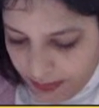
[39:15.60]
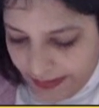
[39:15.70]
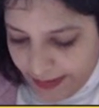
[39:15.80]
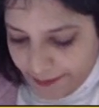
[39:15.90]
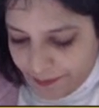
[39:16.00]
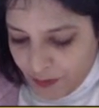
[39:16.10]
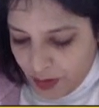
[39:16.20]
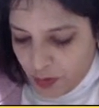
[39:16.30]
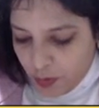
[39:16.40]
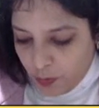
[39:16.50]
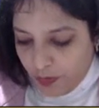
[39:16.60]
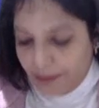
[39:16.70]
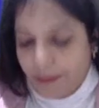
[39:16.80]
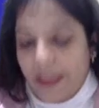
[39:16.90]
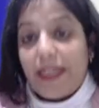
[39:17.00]
right? So
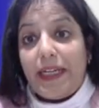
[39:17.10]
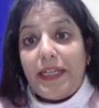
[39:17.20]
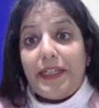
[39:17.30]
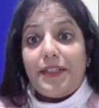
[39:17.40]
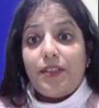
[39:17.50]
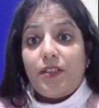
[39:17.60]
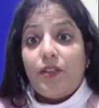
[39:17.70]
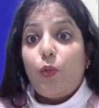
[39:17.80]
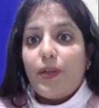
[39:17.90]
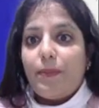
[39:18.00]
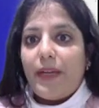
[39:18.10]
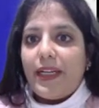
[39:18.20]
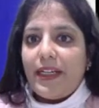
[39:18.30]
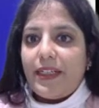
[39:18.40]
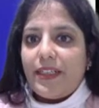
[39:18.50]
1 by 8,
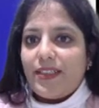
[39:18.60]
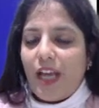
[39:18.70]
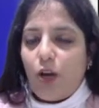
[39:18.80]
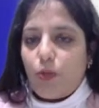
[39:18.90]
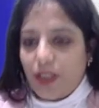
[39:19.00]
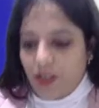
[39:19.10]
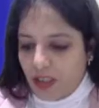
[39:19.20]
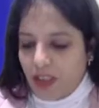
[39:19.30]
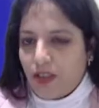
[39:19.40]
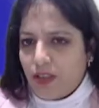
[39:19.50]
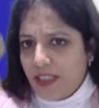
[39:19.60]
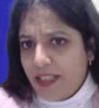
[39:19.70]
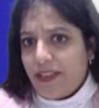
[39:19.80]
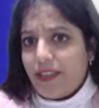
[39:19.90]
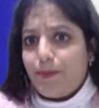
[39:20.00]
it's how much?
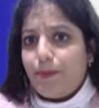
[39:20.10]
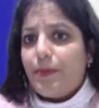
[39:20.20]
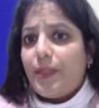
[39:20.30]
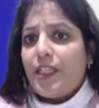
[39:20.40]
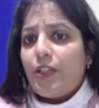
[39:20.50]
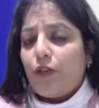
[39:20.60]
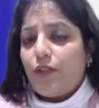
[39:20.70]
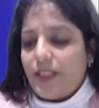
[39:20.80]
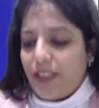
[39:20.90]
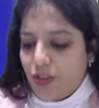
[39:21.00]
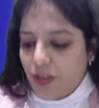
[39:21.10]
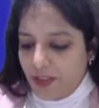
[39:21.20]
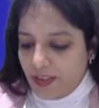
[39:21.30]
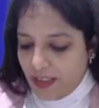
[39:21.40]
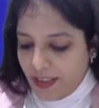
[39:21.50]
In the beginning of the session we
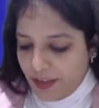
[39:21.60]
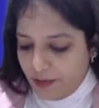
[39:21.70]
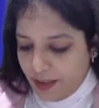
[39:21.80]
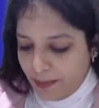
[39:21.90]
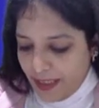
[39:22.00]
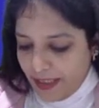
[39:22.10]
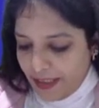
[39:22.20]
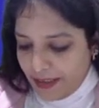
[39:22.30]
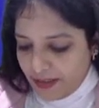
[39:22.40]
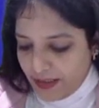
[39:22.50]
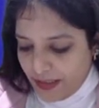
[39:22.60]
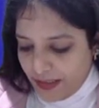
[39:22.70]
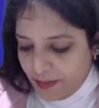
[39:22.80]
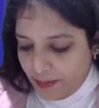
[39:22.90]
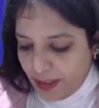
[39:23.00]
studied 1 by 8 is
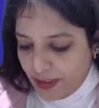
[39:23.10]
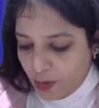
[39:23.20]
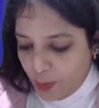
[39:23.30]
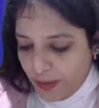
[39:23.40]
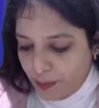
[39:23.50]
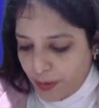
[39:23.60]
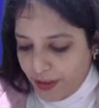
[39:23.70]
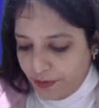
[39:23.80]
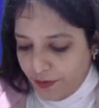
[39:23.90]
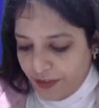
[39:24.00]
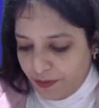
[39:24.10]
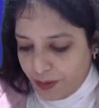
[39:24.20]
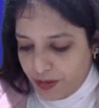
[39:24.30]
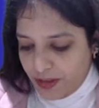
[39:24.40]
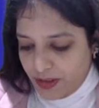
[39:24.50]
nothing but
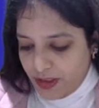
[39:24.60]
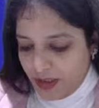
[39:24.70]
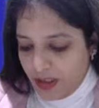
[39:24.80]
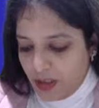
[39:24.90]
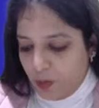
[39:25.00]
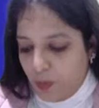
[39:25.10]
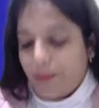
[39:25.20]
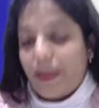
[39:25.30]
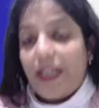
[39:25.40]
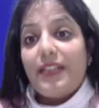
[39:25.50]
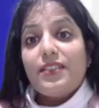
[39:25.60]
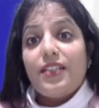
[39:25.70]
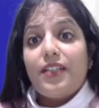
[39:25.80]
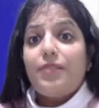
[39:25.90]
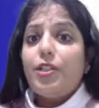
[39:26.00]
12.5%. 1 by 8 is
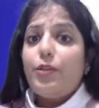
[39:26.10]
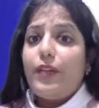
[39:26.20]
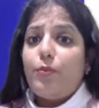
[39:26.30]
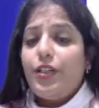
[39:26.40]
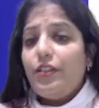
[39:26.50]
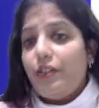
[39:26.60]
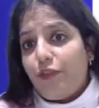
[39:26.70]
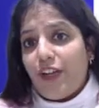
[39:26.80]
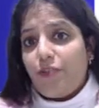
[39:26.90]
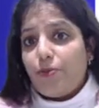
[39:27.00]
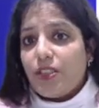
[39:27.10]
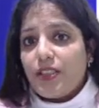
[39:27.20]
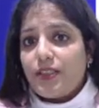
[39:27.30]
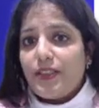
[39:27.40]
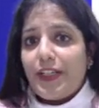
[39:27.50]
nothing but 12.5%
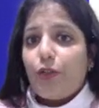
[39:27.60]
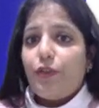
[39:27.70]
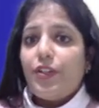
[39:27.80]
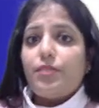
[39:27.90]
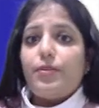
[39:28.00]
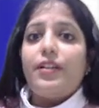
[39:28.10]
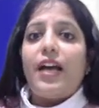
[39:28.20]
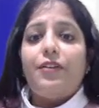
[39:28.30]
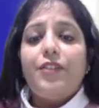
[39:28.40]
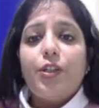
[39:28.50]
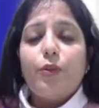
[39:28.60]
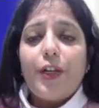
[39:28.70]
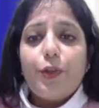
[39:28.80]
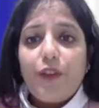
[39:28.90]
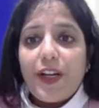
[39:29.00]
is the rate of interest. But are we required
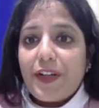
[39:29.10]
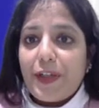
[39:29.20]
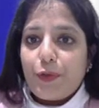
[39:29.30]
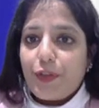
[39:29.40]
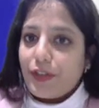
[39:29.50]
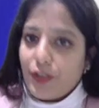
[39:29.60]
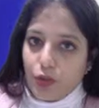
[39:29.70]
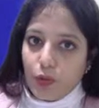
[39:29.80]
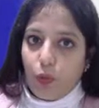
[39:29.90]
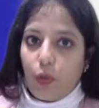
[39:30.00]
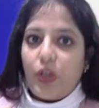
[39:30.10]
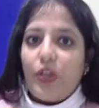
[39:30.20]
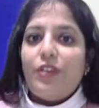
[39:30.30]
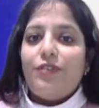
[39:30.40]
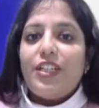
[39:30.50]
to find rate of interest? No,
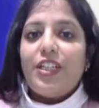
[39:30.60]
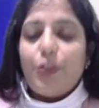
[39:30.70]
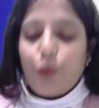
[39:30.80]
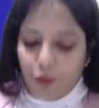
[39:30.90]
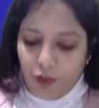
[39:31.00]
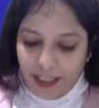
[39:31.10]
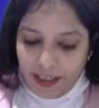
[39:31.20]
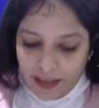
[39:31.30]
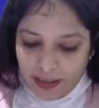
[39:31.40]
we need to find